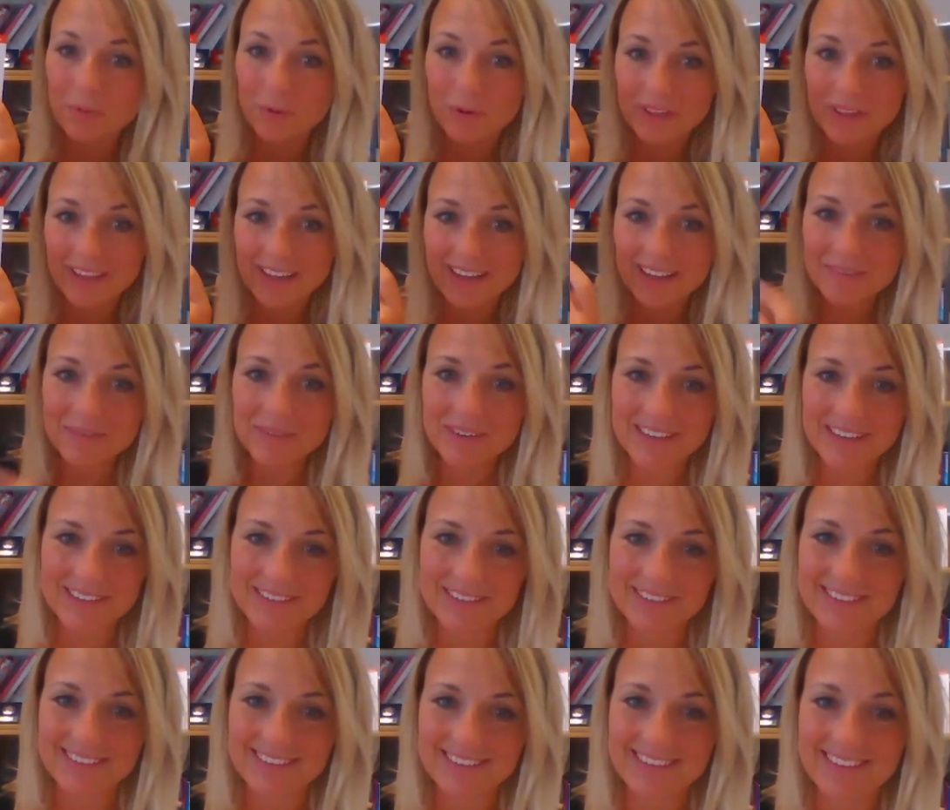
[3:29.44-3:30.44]
boy there when
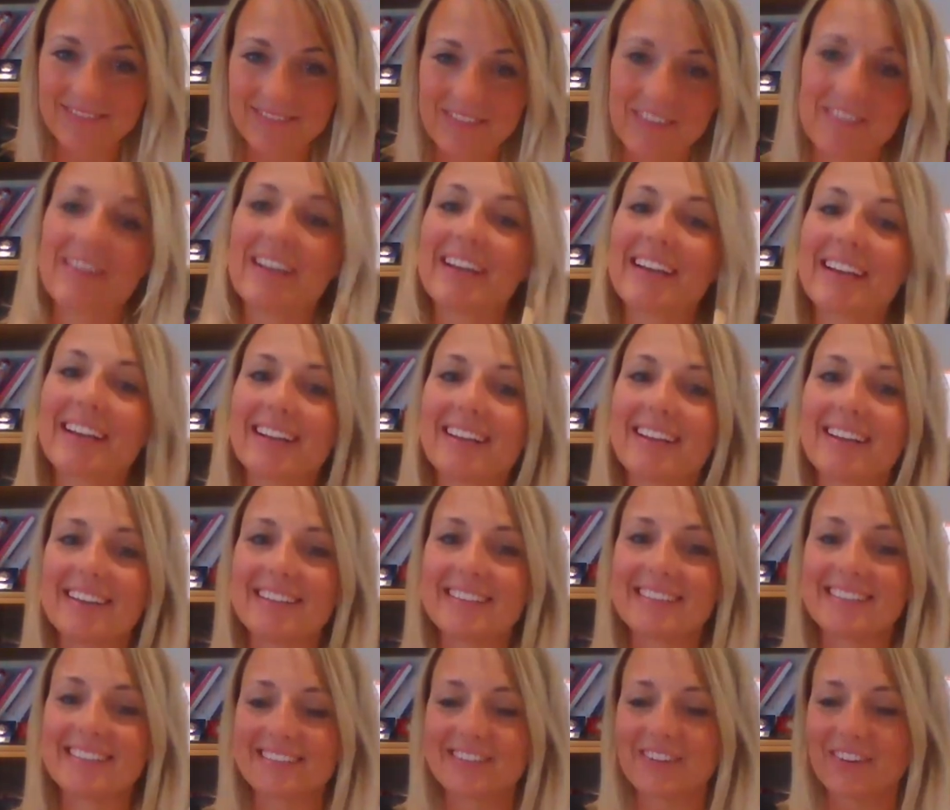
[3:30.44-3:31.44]
he's very little in
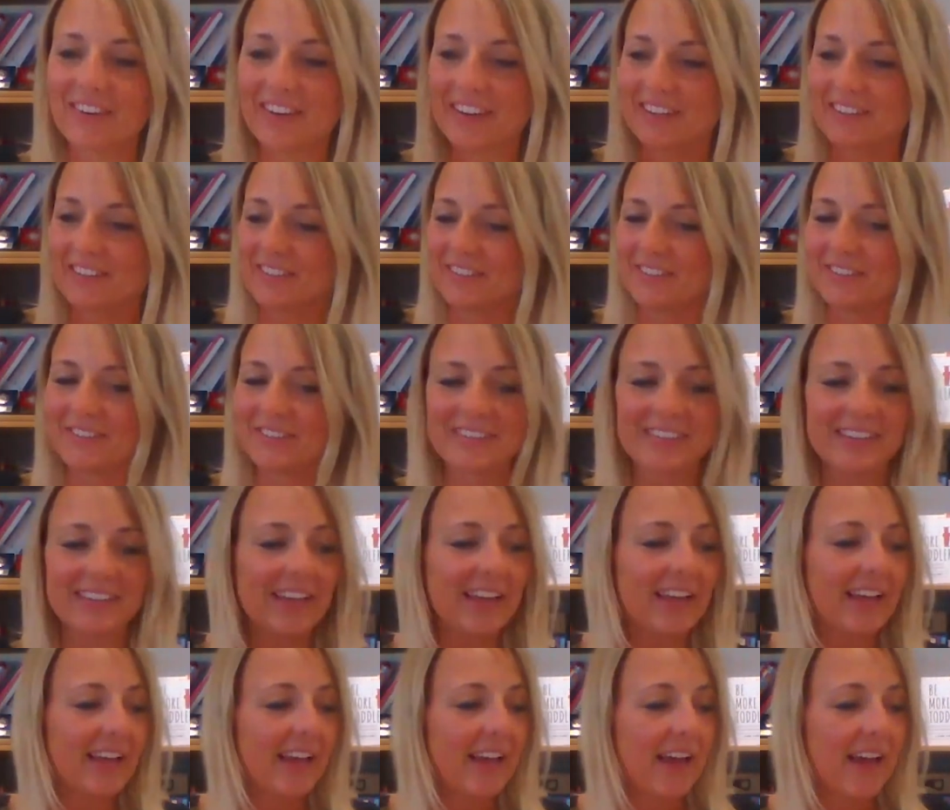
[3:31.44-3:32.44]
his tiger suit.
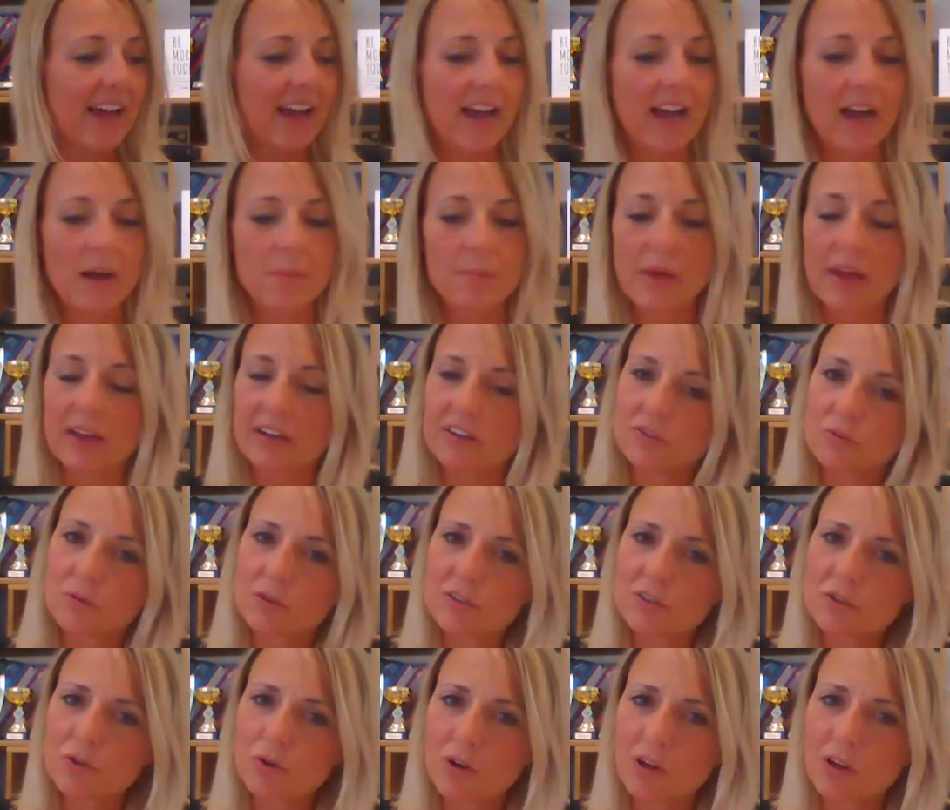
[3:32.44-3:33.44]
And I just
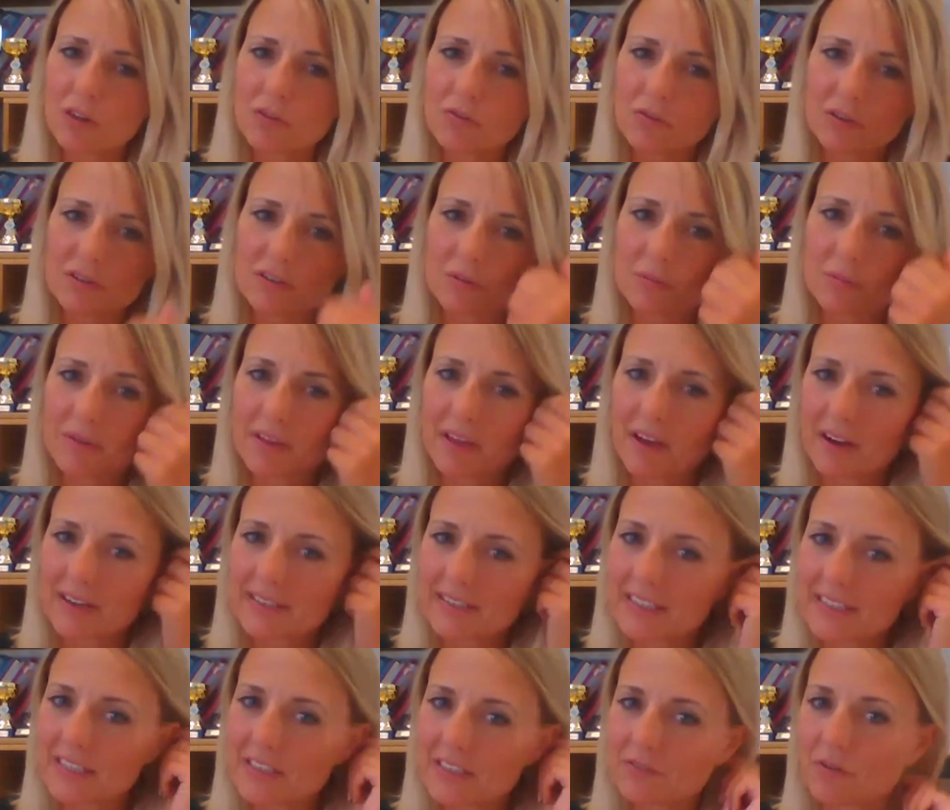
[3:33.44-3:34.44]
want to talk you through some of the
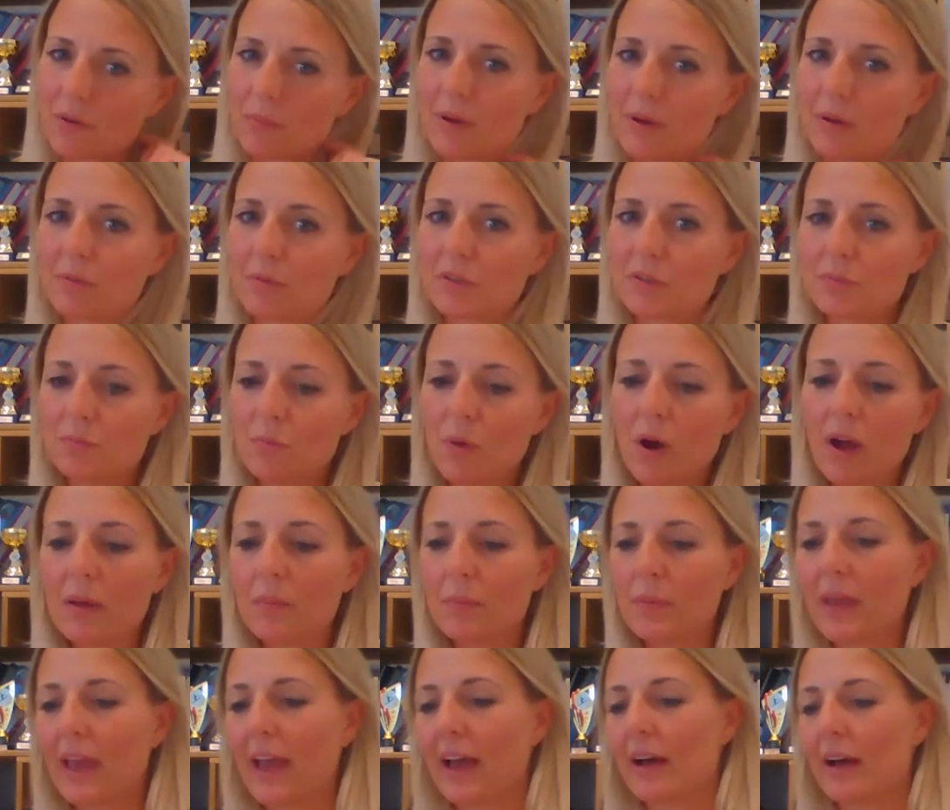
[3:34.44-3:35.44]
ideas from it, which might
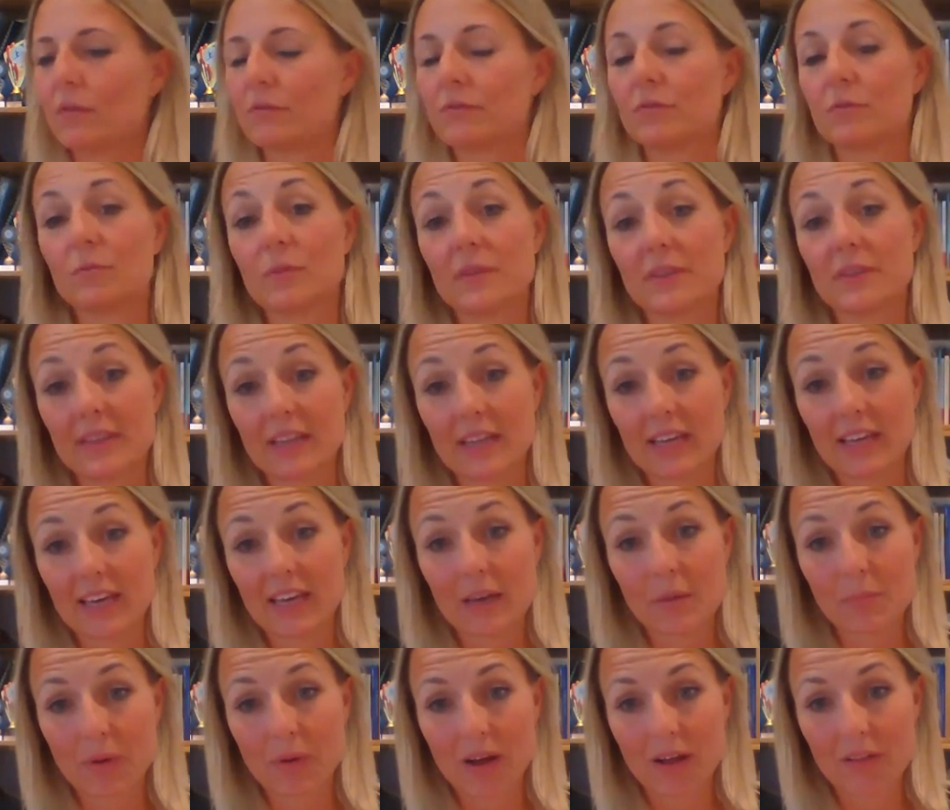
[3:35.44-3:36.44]
be helpful when
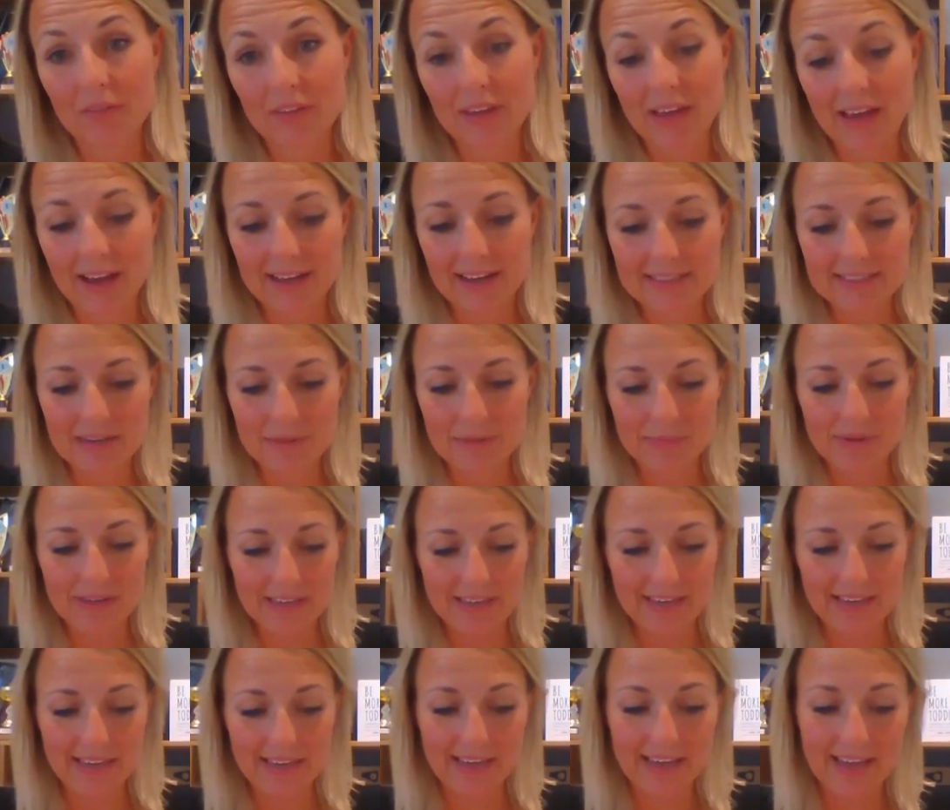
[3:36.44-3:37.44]
thinking about the academic
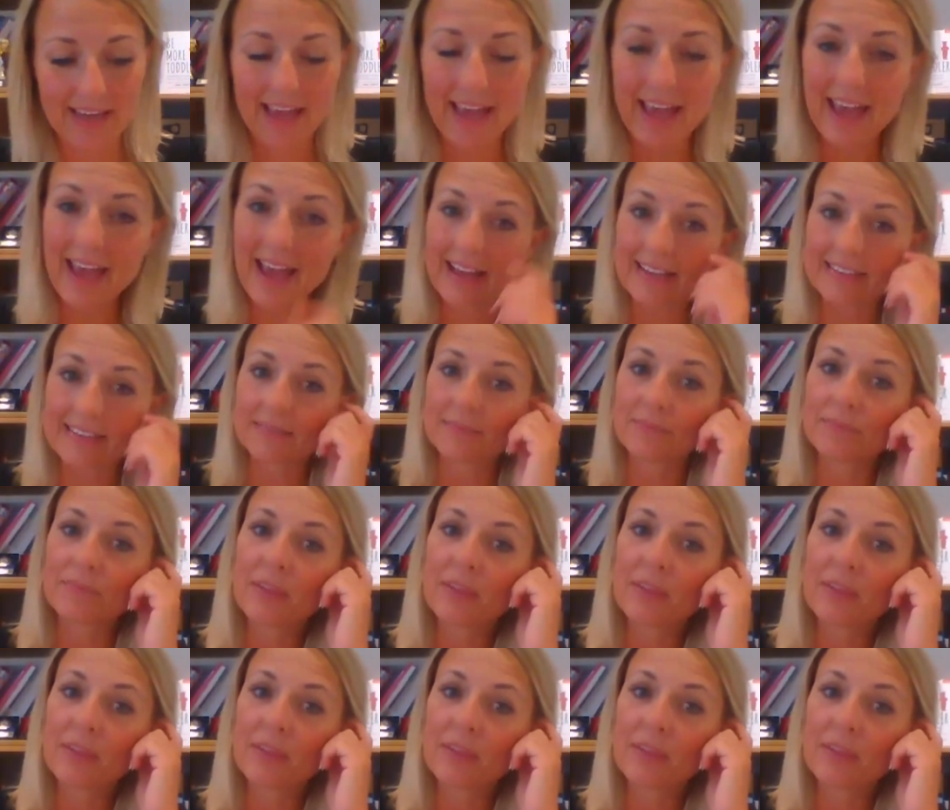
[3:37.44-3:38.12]
year ahead.